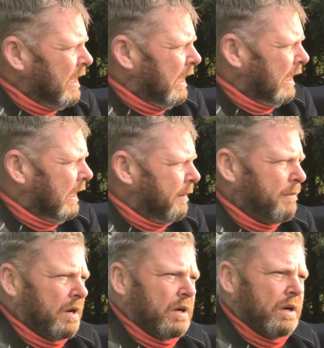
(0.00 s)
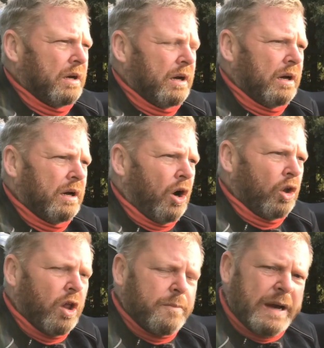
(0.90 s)

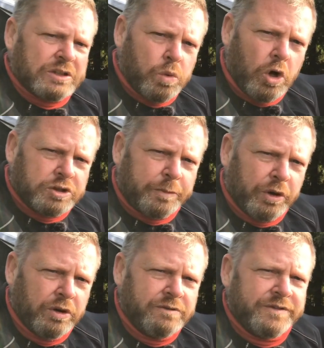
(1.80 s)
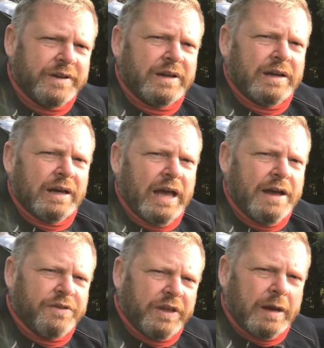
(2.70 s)
Although the bag's waterproof,
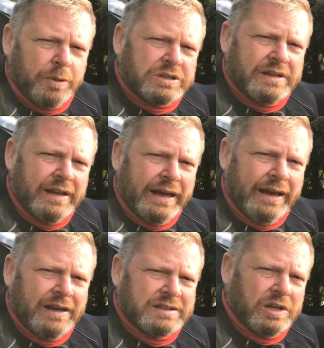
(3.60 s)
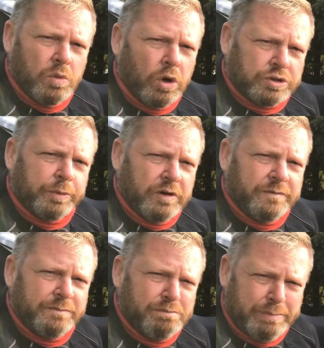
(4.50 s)
everything I put in there is in a waterproof
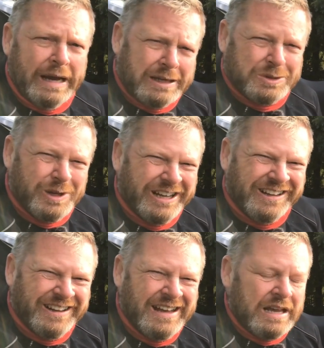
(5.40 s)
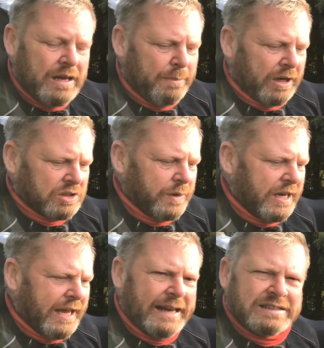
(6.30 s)
bag as well, because when
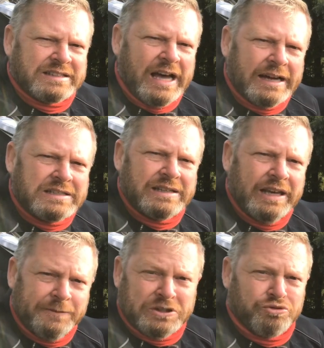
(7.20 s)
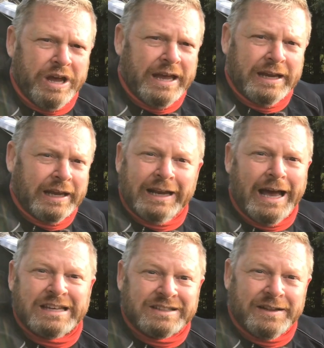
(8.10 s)
you get to site, if it's raining, and it
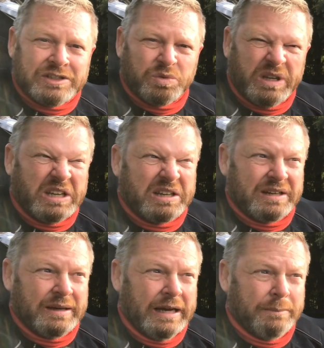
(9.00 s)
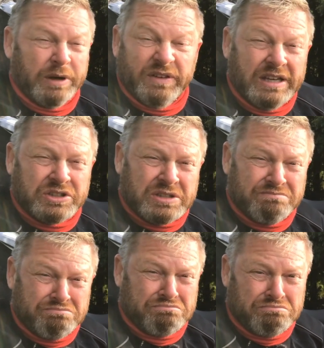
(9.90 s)
hasn't this week, but if it is,
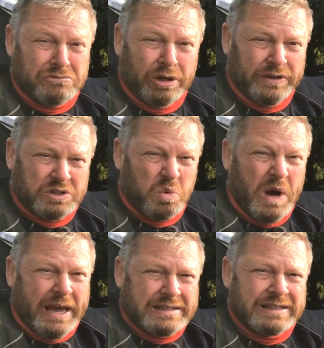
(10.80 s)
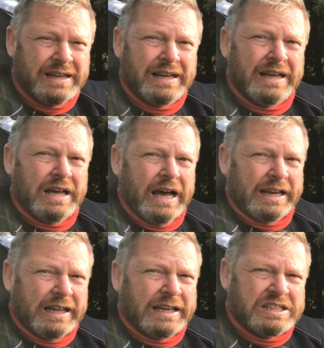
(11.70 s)
you know, if it's wet, at
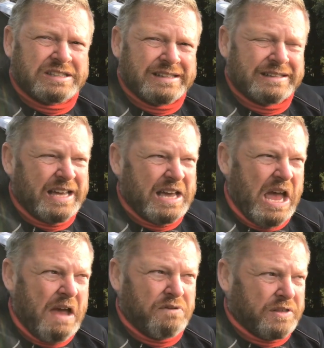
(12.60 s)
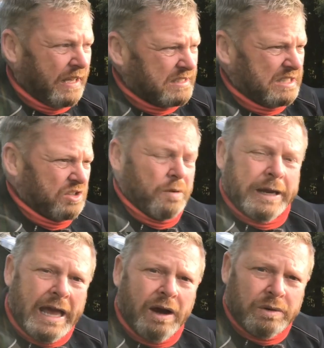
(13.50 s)
least everything as it's
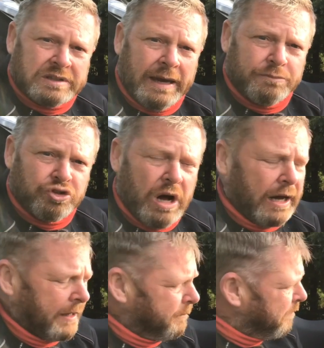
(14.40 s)
coming out is kept dry.